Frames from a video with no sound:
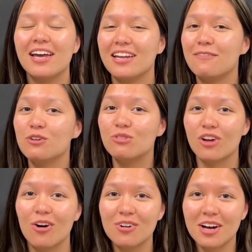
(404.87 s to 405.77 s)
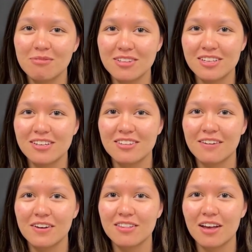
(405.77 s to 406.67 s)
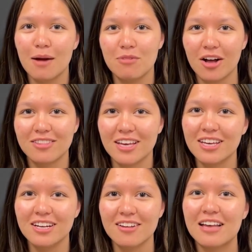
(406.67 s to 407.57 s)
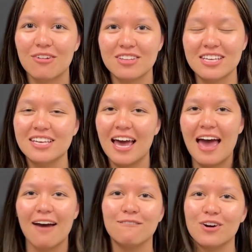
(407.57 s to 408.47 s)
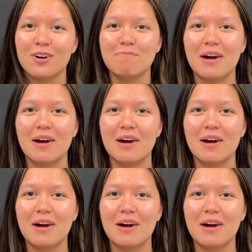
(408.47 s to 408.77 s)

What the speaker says: And if you don't come to CSA events, I'm not taking us out to eat ever.